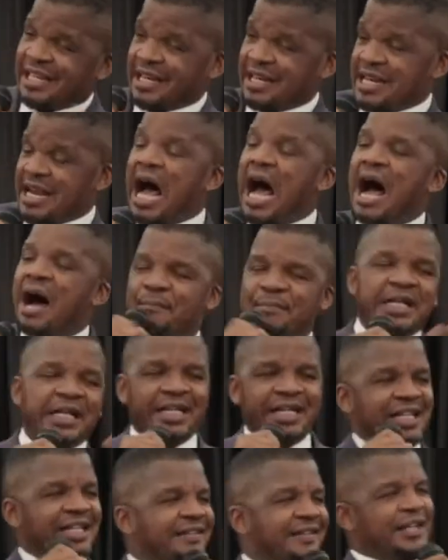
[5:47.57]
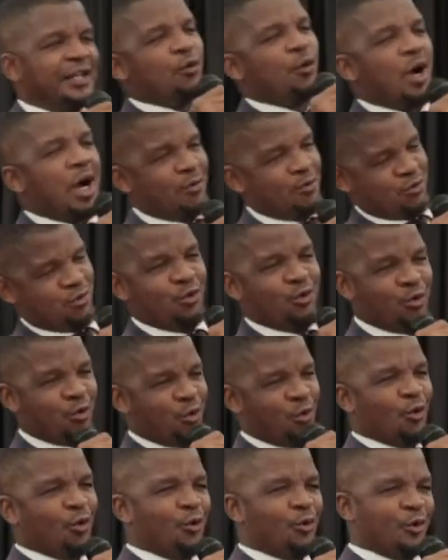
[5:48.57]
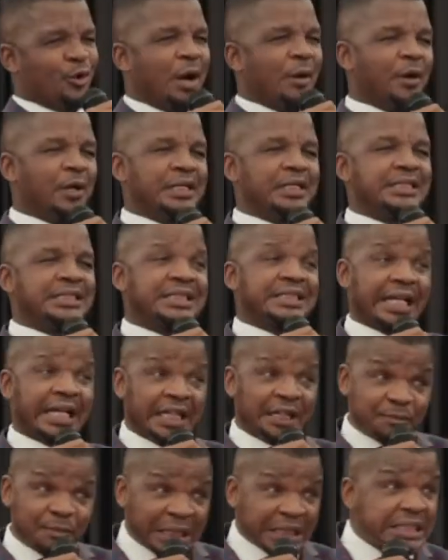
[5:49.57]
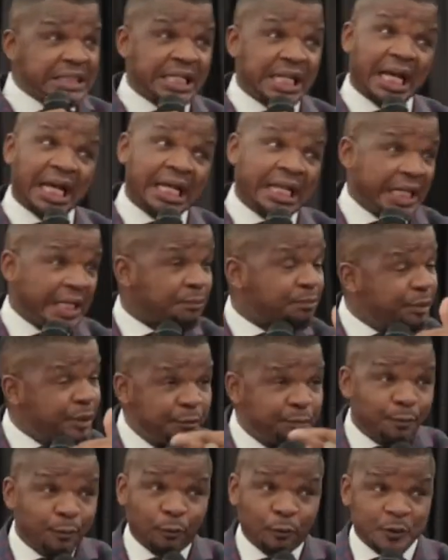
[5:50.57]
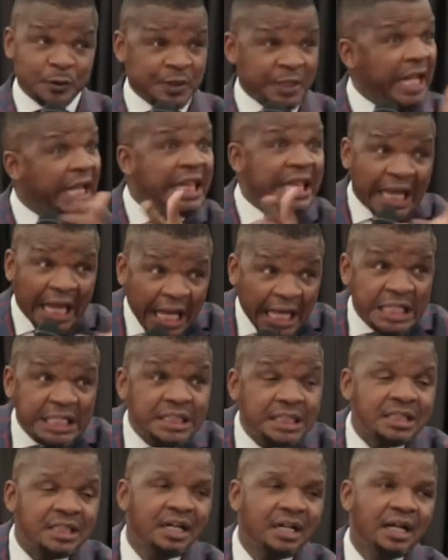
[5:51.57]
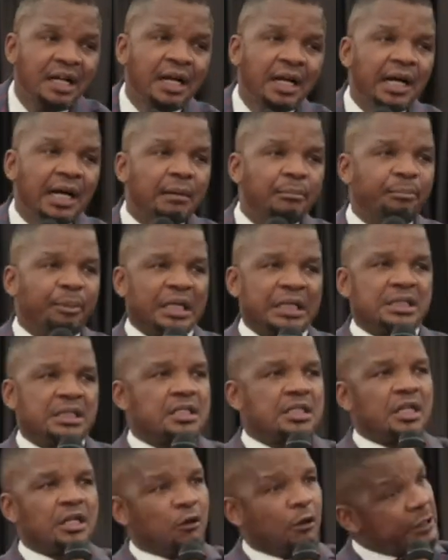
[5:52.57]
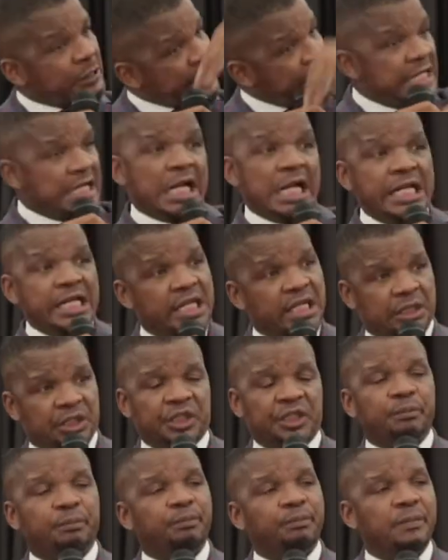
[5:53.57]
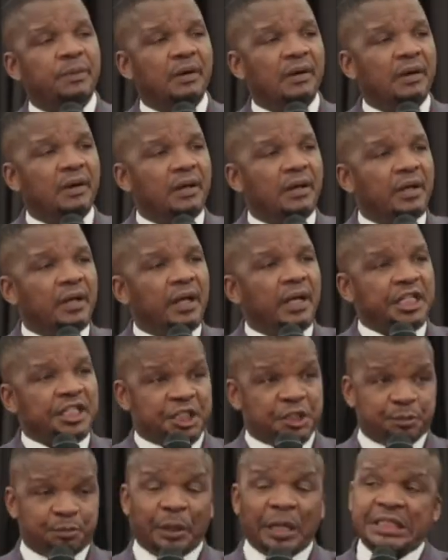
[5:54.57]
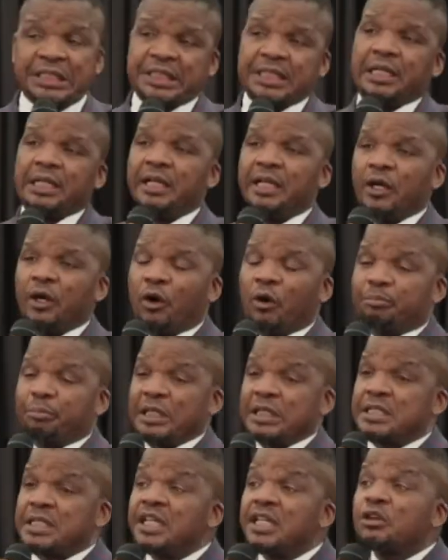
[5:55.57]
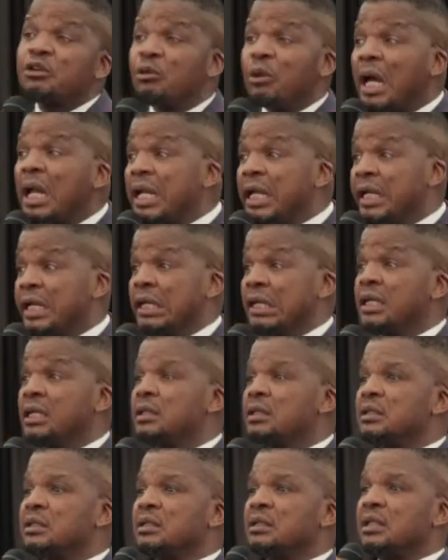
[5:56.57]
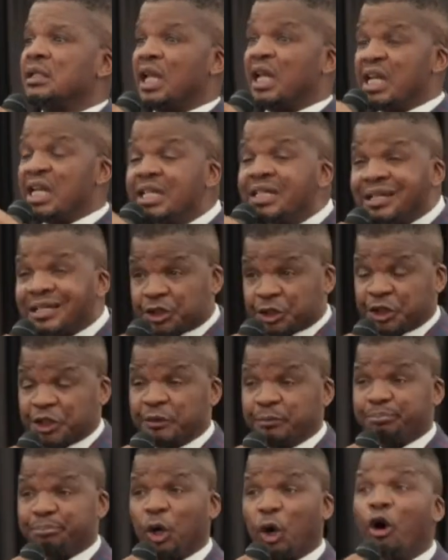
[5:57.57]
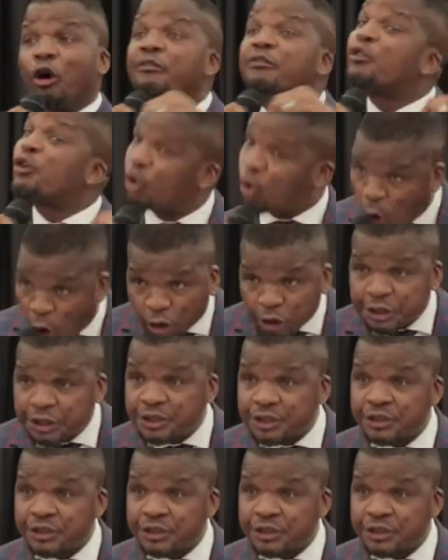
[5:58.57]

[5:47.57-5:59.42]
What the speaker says: Nami ngiyinceku kaNkulunkulu. I want statements like that. People say that, but not in leadership, especially or particularly the leadership of God.